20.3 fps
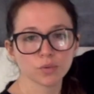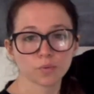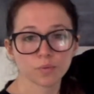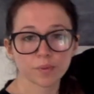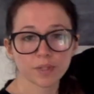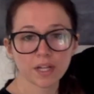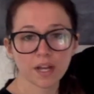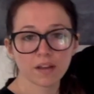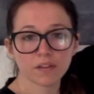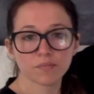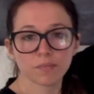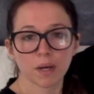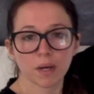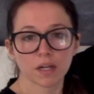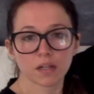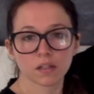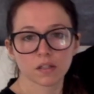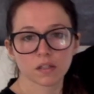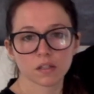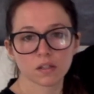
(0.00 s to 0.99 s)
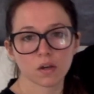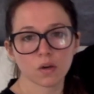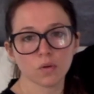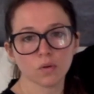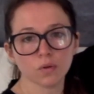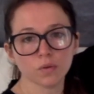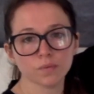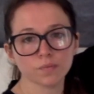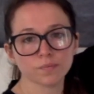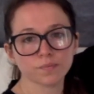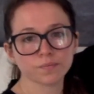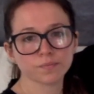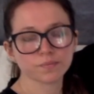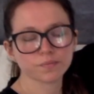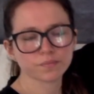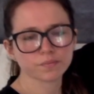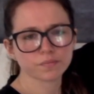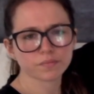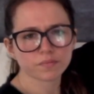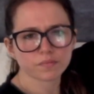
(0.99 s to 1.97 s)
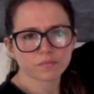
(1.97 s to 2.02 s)
would be left back at school.
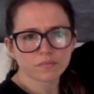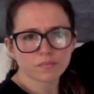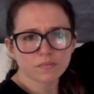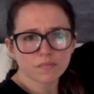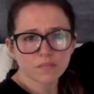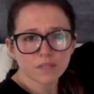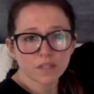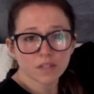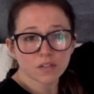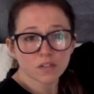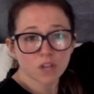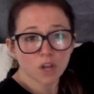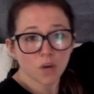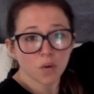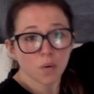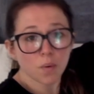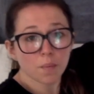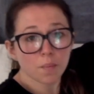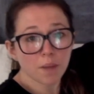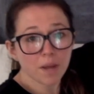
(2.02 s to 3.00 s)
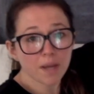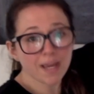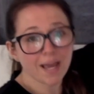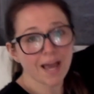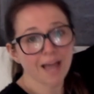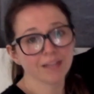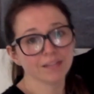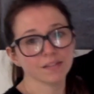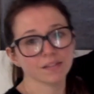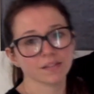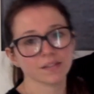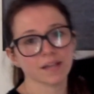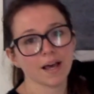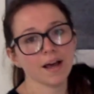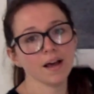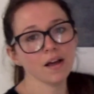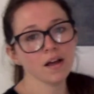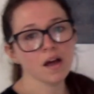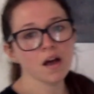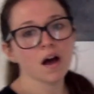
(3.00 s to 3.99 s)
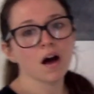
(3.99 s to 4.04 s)
So my answer,
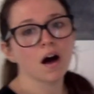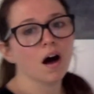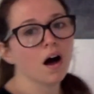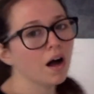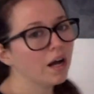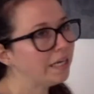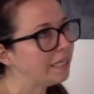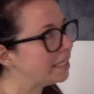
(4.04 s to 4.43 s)
I